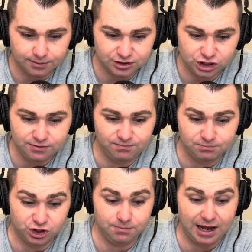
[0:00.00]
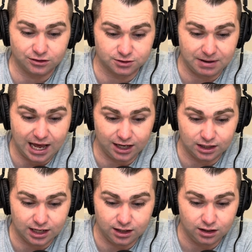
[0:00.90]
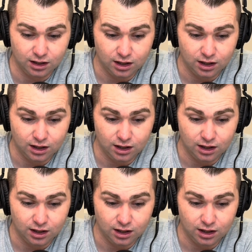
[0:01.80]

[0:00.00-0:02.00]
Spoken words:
I mean, she bounced back in a